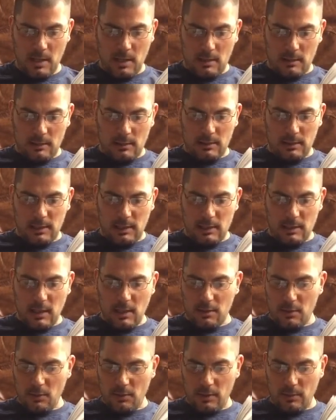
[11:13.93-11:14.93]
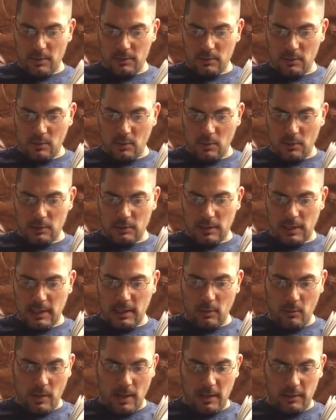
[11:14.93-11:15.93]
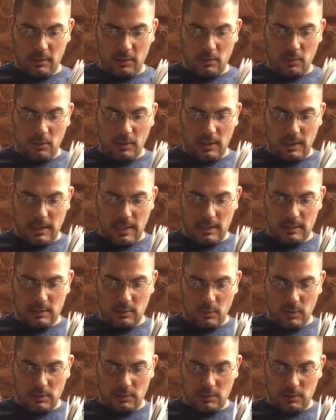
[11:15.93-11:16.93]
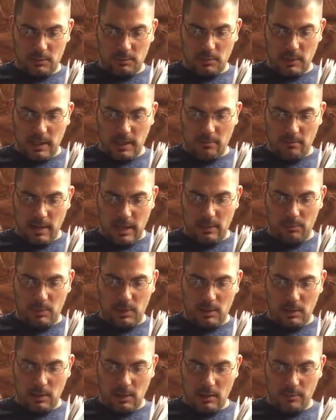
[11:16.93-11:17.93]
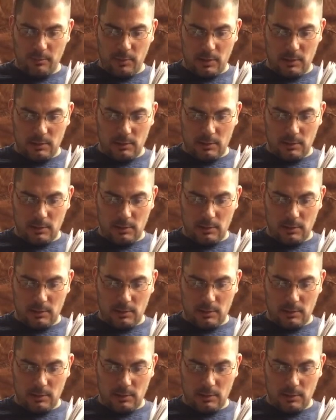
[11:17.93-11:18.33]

Since he did not know the original course anyway and could only guess at which display might be the compass,